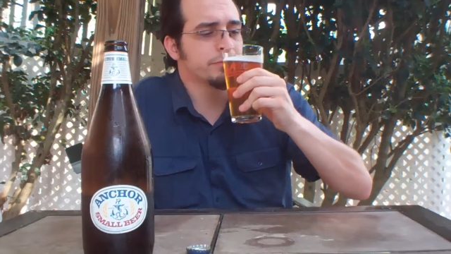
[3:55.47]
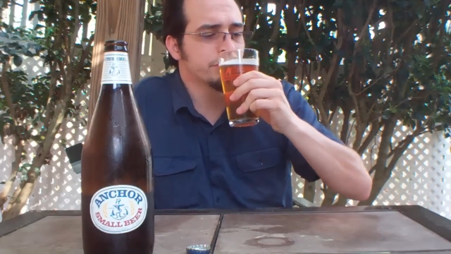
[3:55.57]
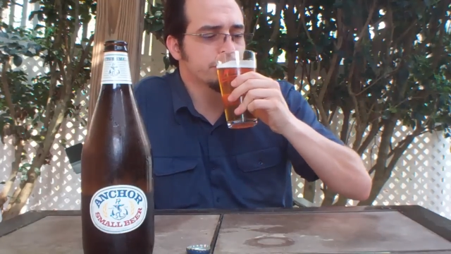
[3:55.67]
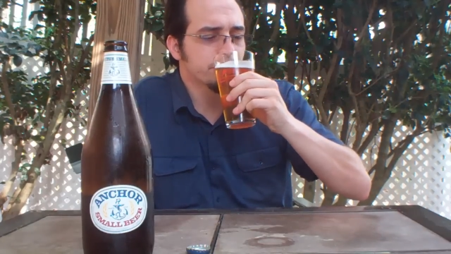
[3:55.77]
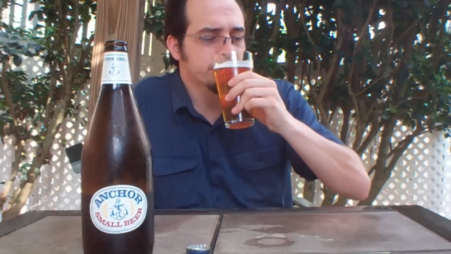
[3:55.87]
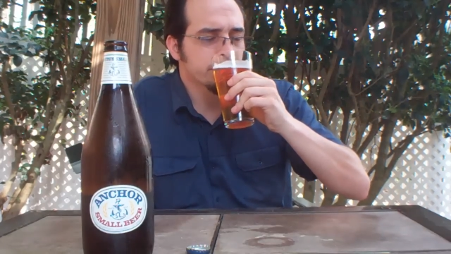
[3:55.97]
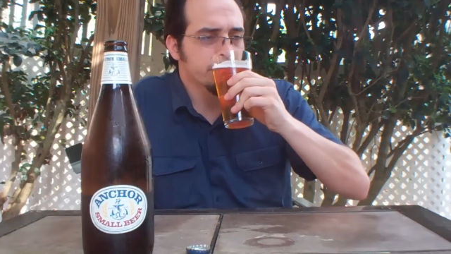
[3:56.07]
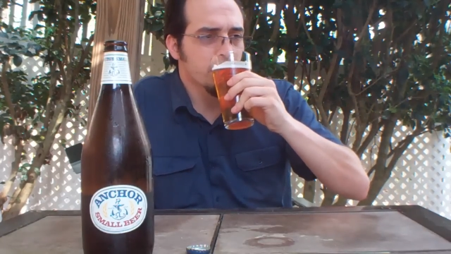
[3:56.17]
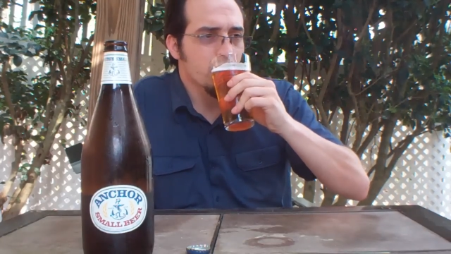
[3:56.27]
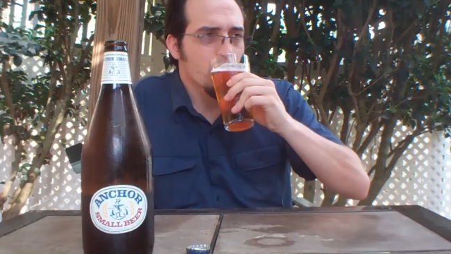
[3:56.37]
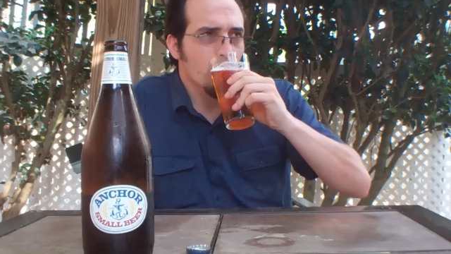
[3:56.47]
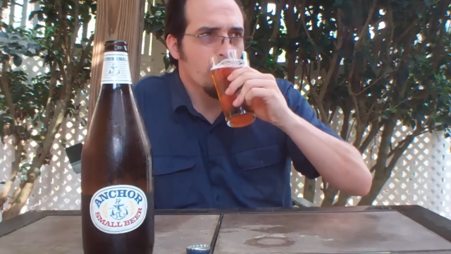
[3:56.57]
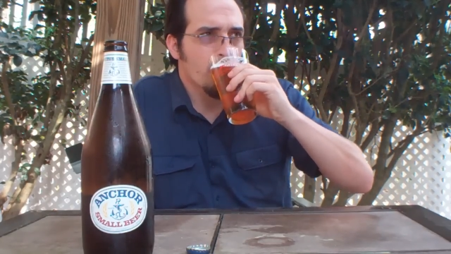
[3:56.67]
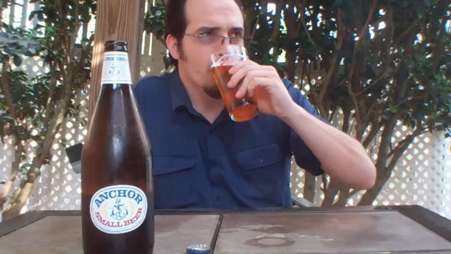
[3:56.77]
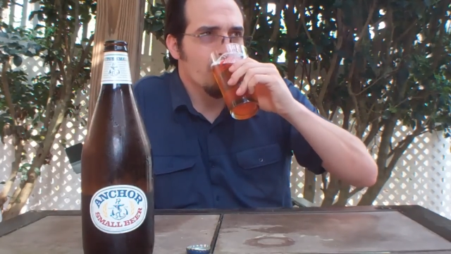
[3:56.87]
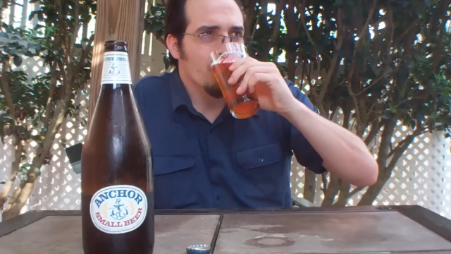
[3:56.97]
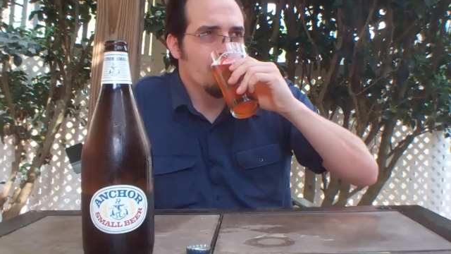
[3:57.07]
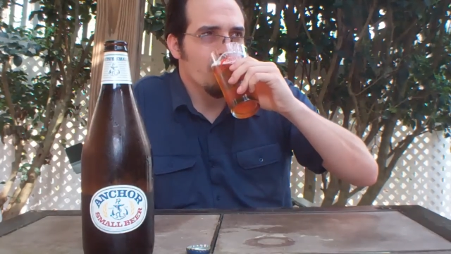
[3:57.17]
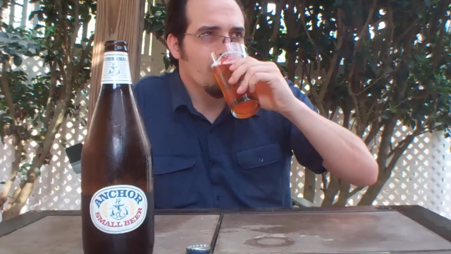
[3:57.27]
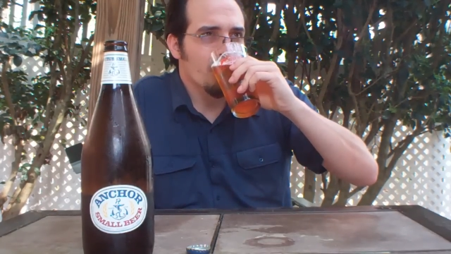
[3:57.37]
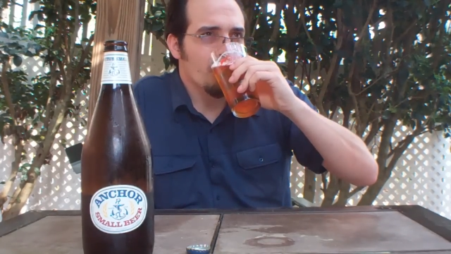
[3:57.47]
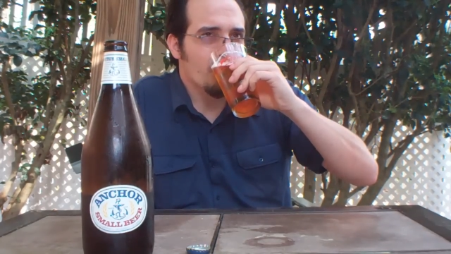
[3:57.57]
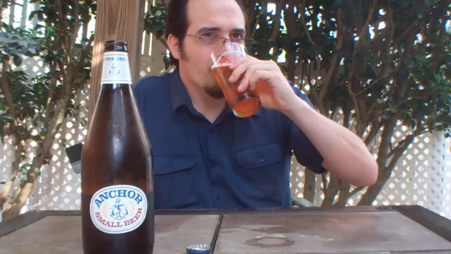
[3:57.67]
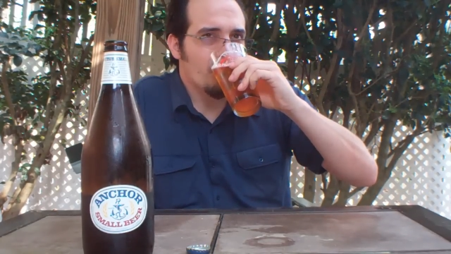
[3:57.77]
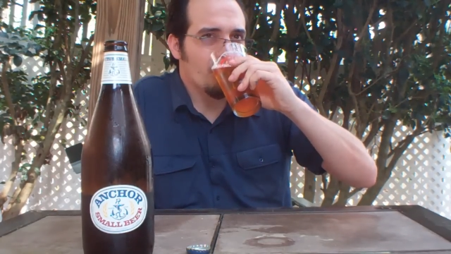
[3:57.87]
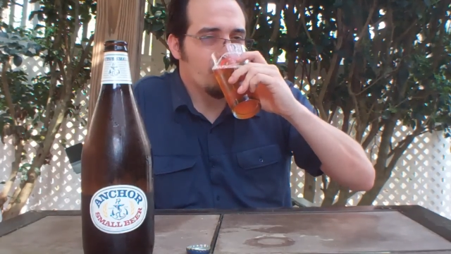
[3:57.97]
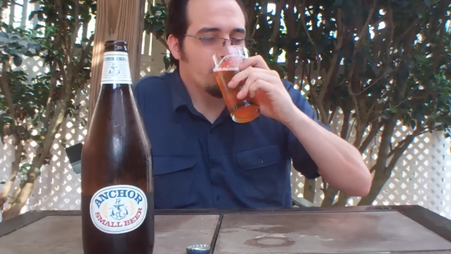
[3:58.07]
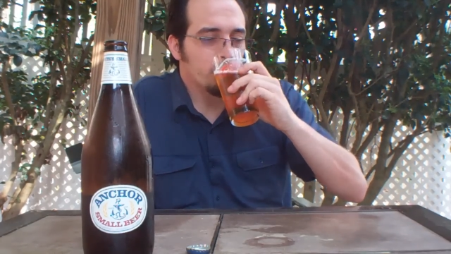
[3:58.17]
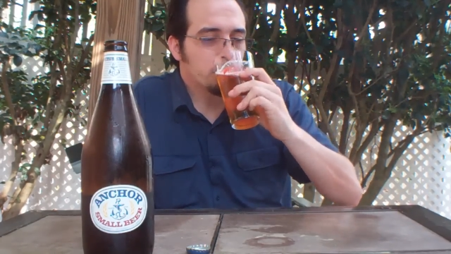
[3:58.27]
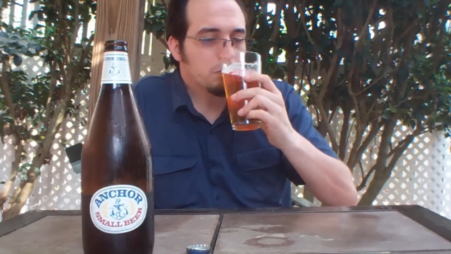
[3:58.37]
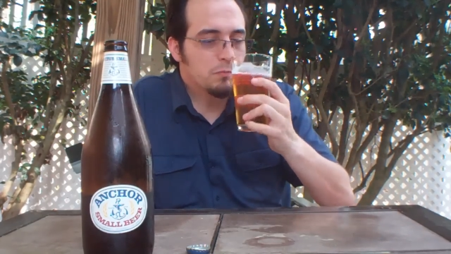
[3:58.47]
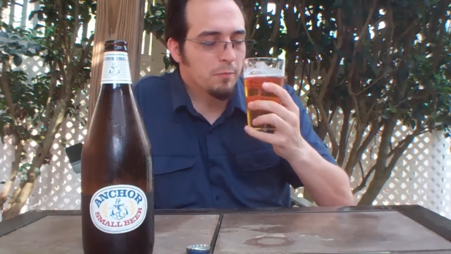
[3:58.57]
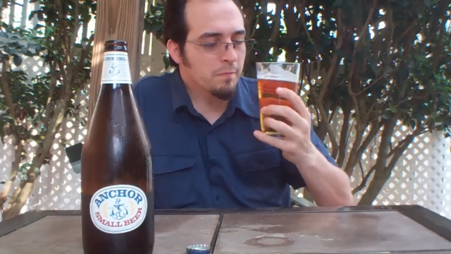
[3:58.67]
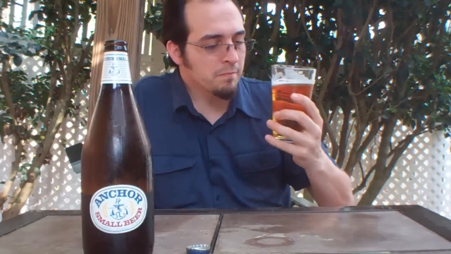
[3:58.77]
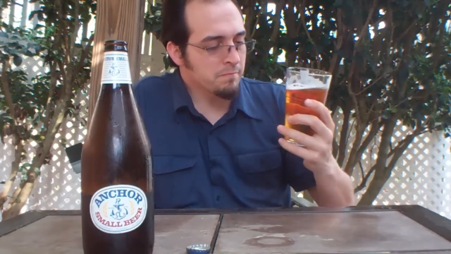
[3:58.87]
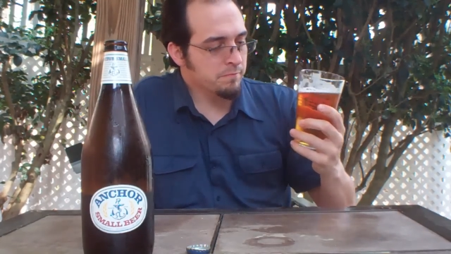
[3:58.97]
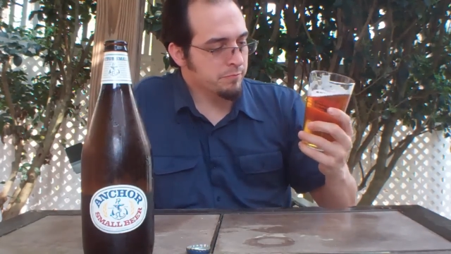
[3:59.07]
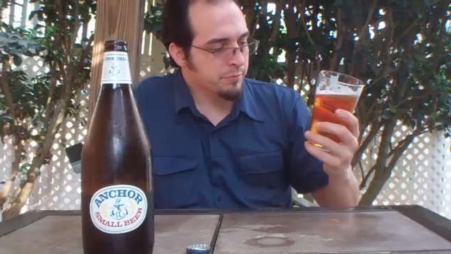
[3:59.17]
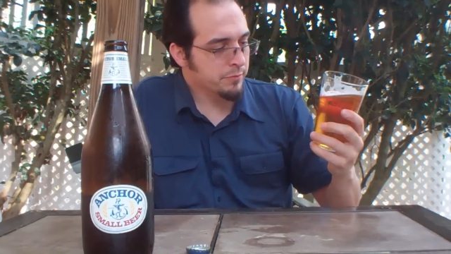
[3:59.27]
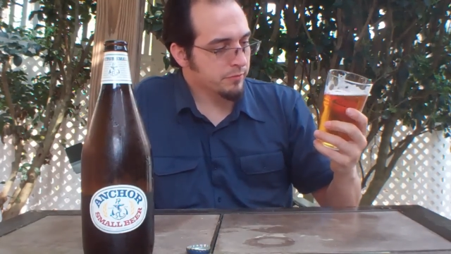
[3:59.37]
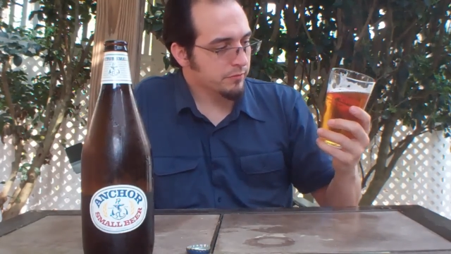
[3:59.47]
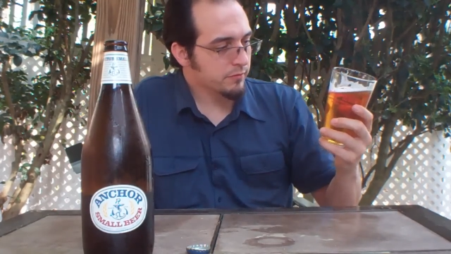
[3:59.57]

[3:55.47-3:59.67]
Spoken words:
Nothing is said.